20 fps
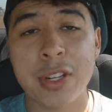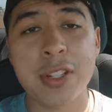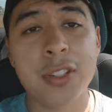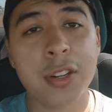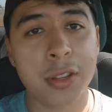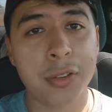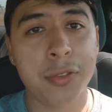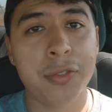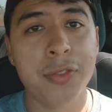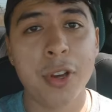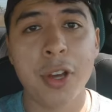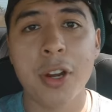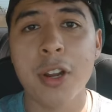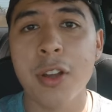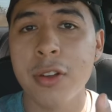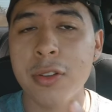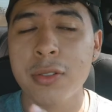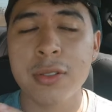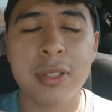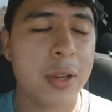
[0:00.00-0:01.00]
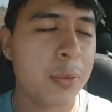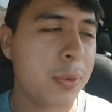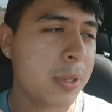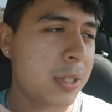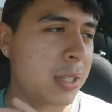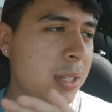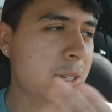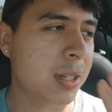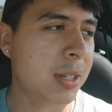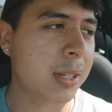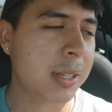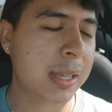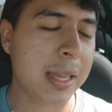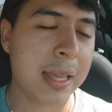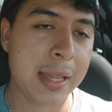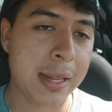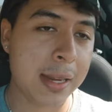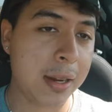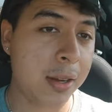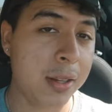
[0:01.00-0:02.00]
finished all the photos that we took
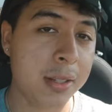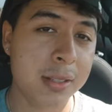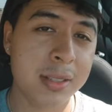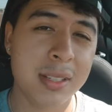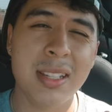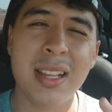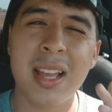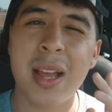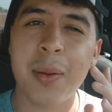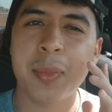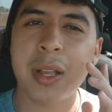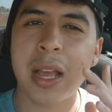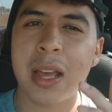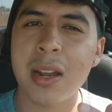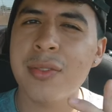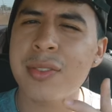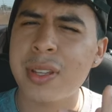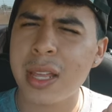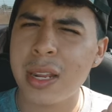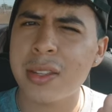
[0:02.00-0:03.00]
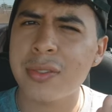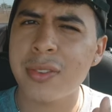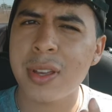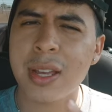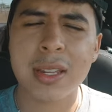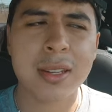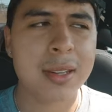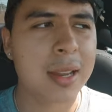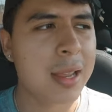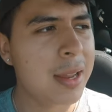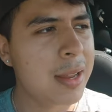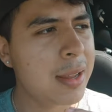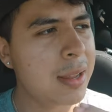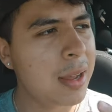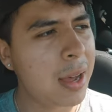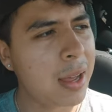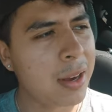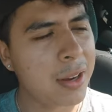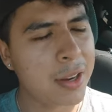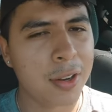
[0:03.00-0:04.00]
and honestly i'm kind of satisfied
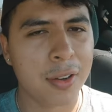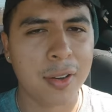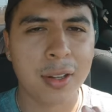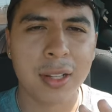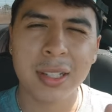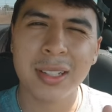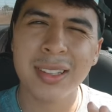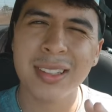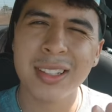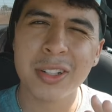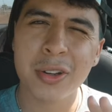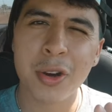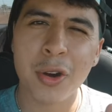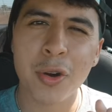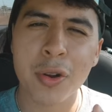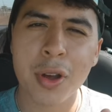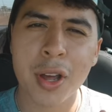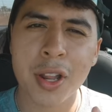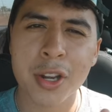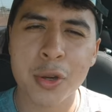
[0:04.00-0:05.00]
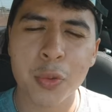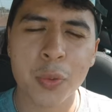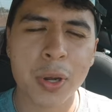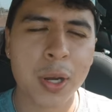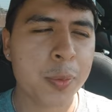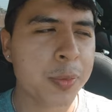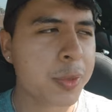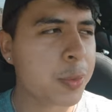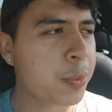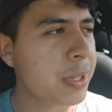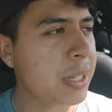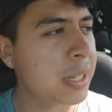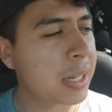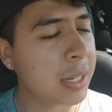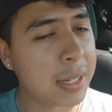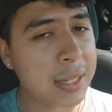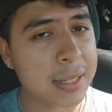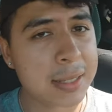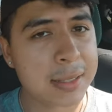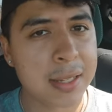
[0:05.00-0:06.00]
i don't know a little underwhelmed
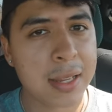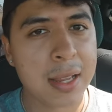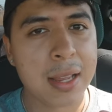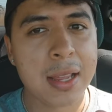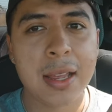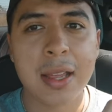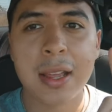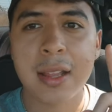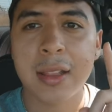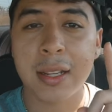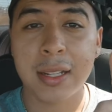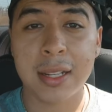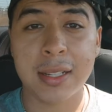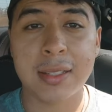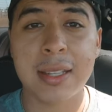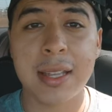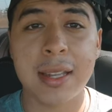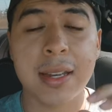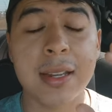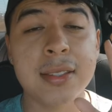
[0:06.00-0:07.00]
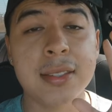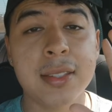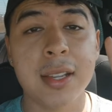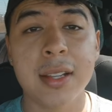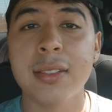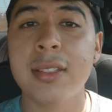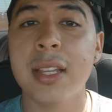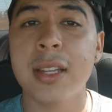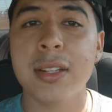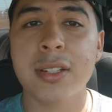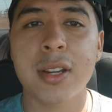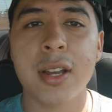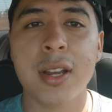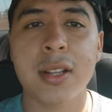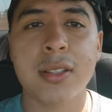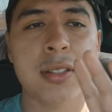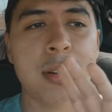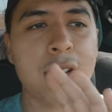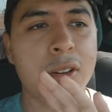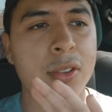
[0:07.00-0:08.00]
because like i said sunset
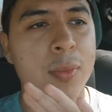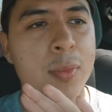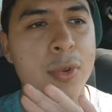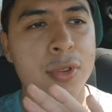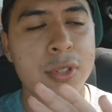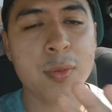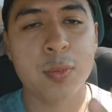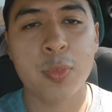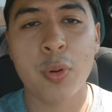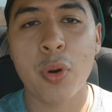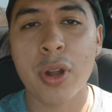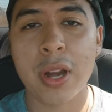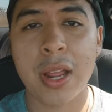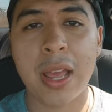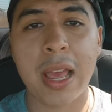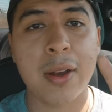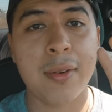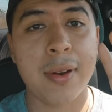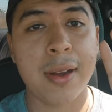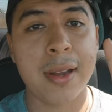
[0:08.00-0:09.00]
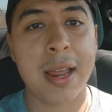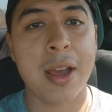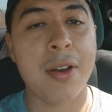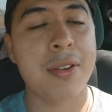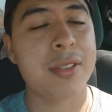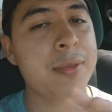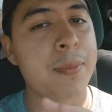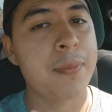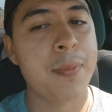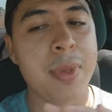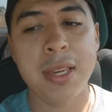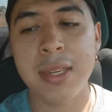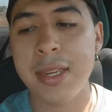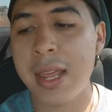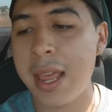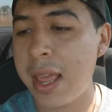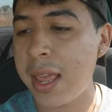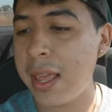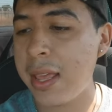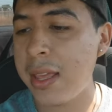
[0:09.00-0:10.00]
shots are the most important and right now it's
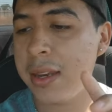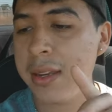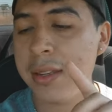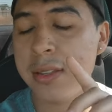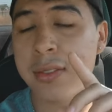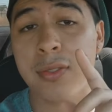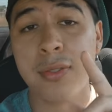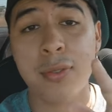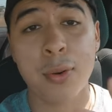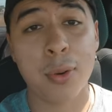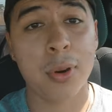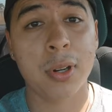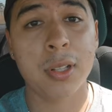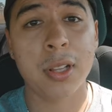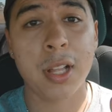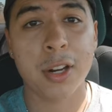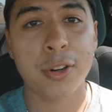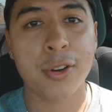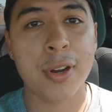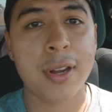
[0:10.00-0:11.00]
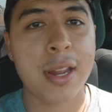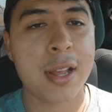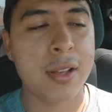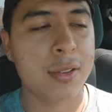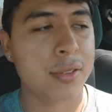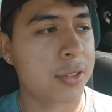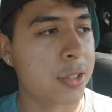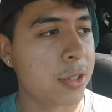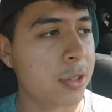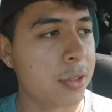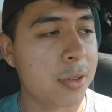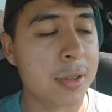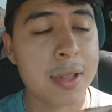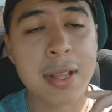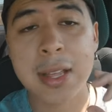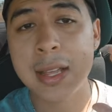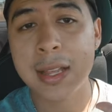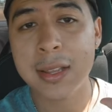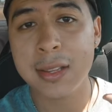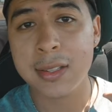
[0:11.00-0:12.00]
midday it is four o'clock right now so
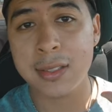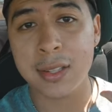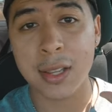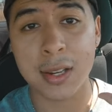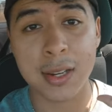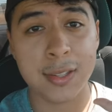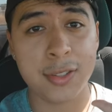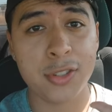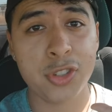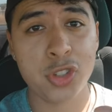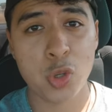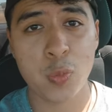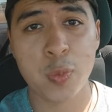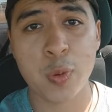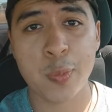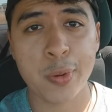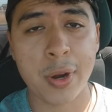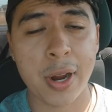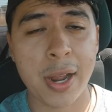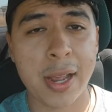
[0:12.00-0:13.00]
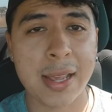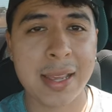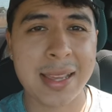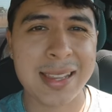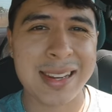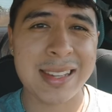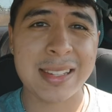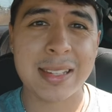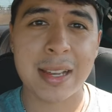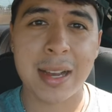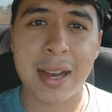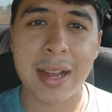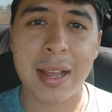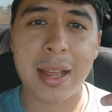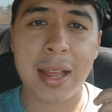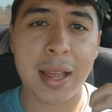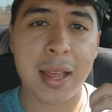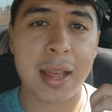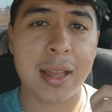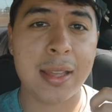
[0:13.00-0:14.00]
sun is super bright it is
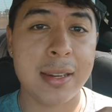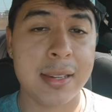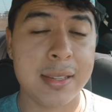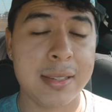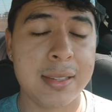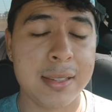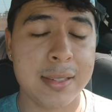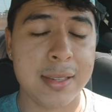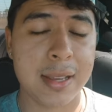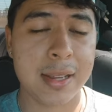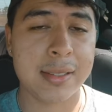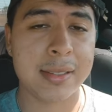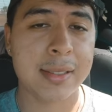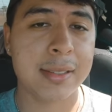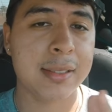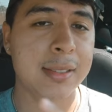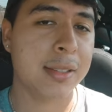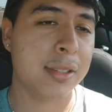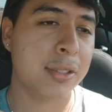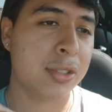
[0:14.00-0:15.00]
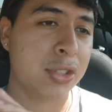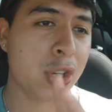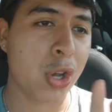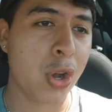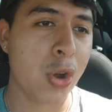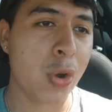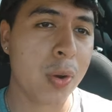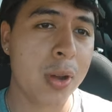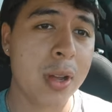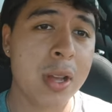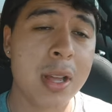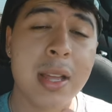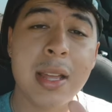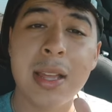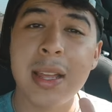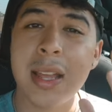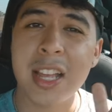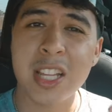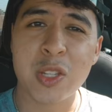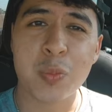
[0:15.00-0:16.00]
hot it is in texas so
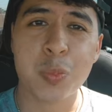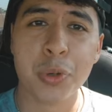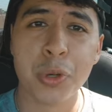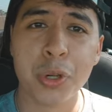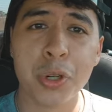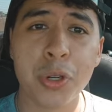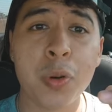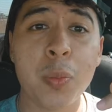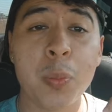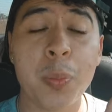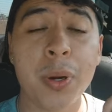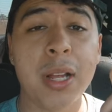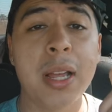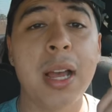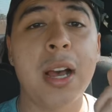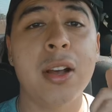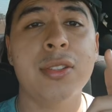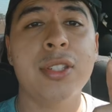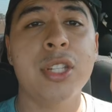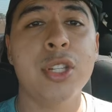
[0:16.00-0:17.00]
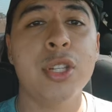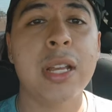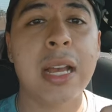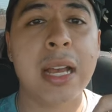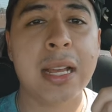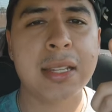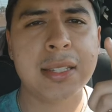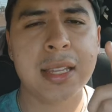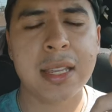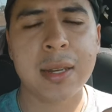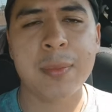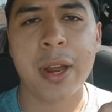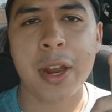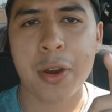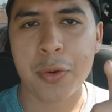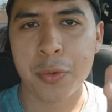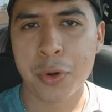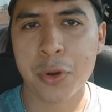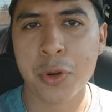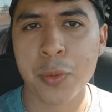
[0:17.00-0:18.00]
it's brutal but i'll see you guys in my
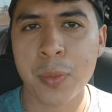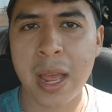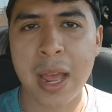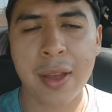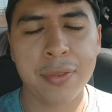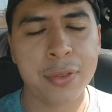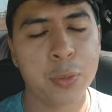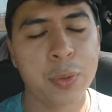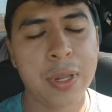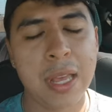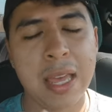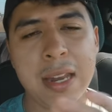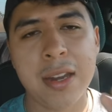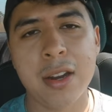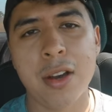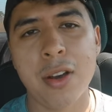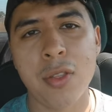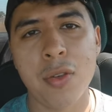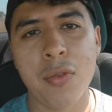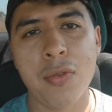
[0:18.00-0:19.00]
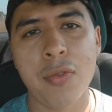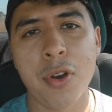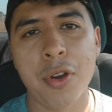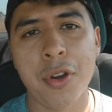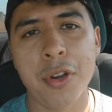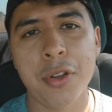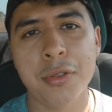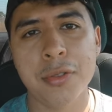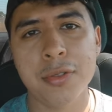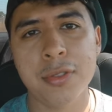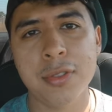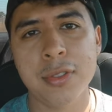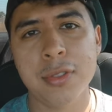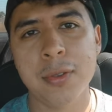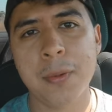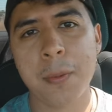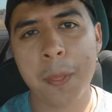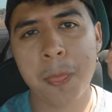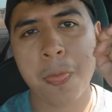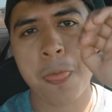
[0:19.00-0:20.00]
room after we edit all the photos